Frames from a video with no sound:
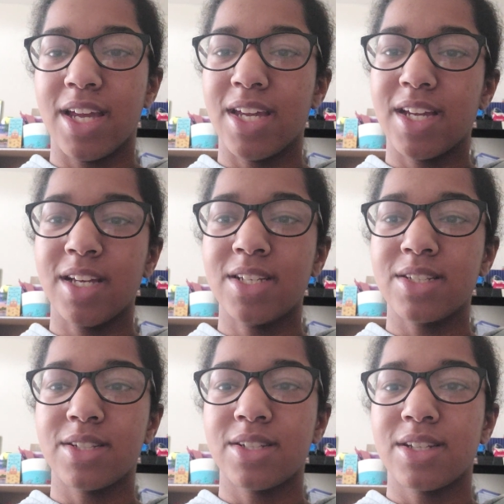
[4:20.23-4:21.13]

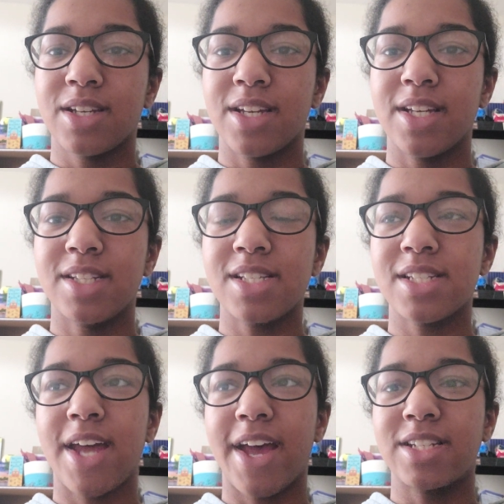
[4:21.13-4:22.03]
And it
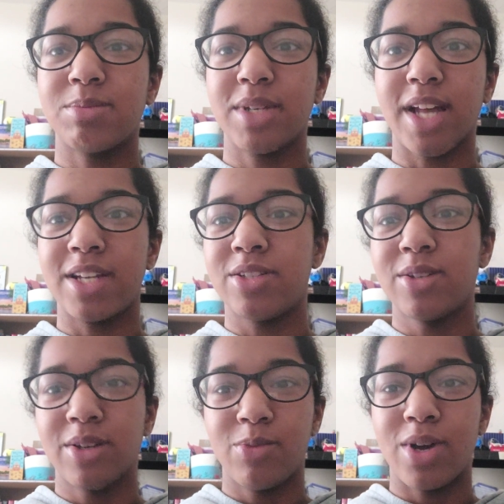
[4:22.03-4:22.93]
doesn't have to be like
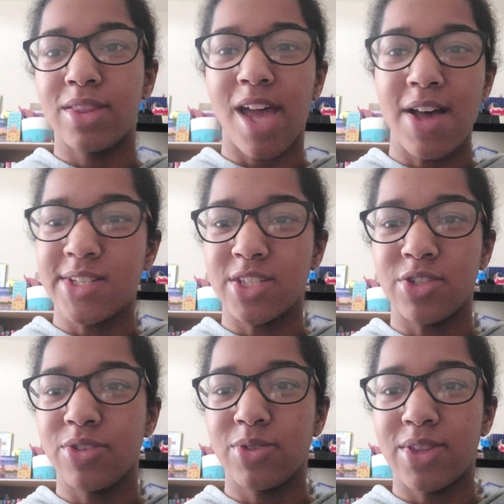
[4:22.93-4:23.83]
1,000,
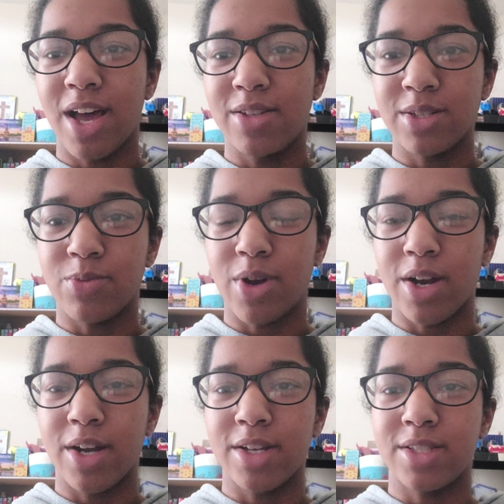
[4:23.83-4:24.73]
2,000
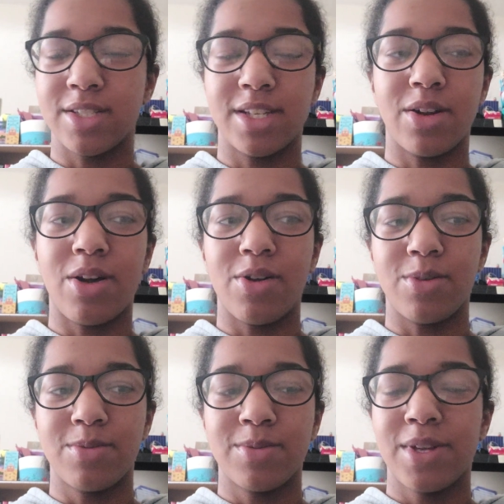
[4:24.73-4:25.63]
words and all
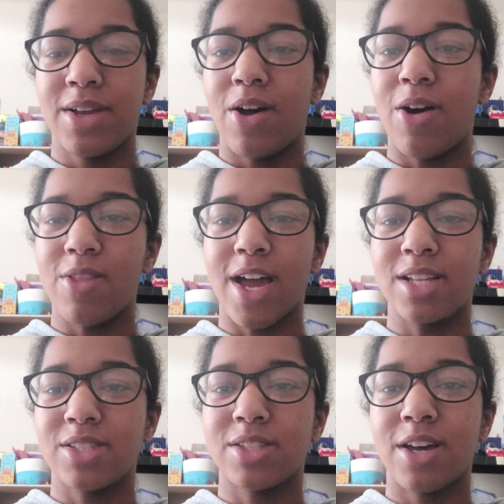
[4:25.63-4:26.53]

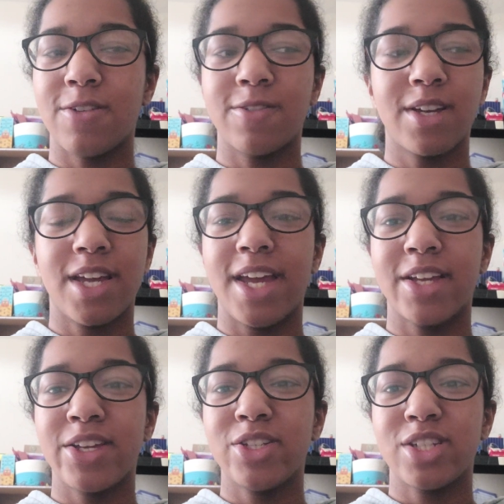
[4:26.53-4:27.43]
that stuff. It
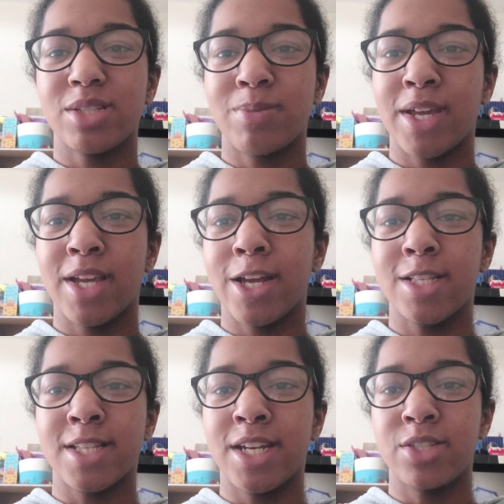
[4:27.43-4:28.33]
could just be a
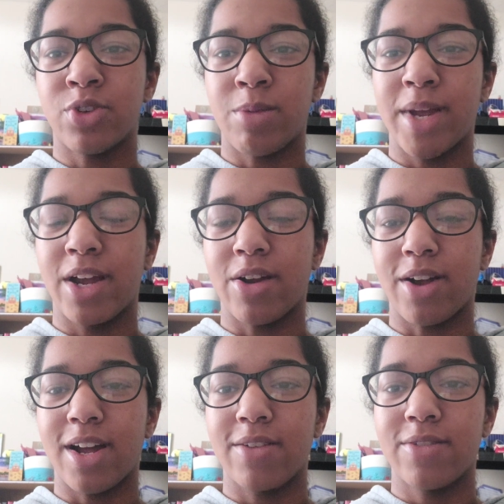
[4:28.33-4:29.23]
sentence or a
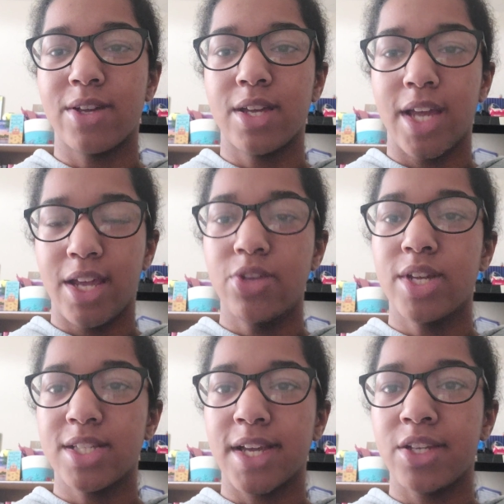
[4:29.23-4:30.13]
paragraph. And you
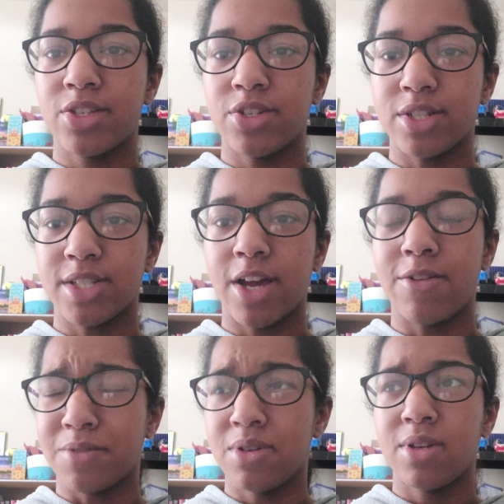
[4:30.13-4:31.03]
can say to yourself,
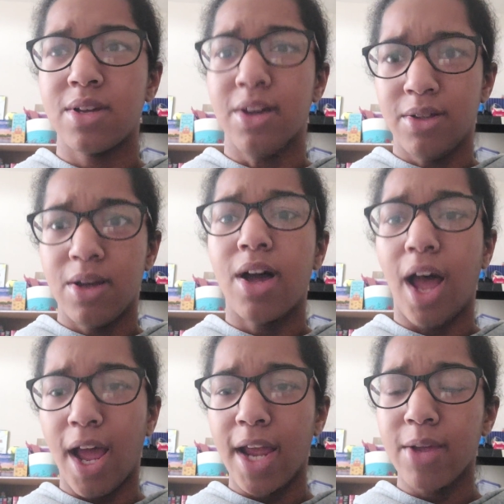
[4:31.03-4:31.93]

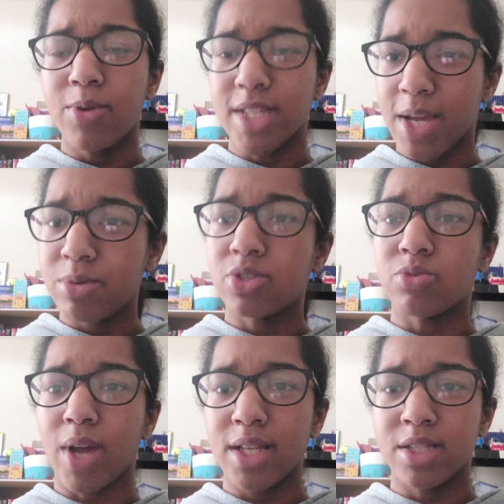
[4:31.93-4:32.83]
I was able to
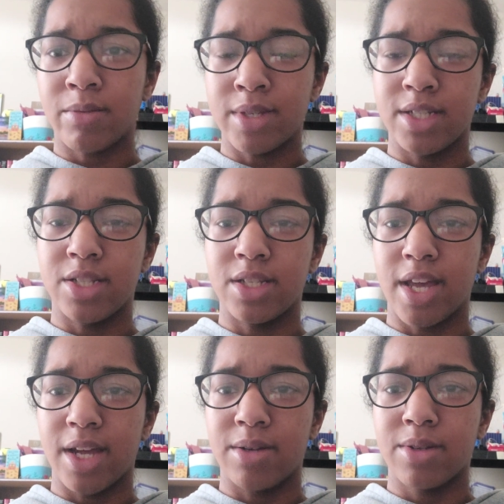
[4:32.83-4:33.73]
write something
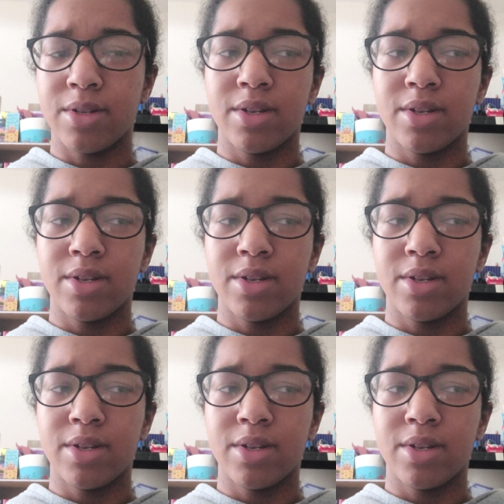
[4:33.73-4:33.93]
today.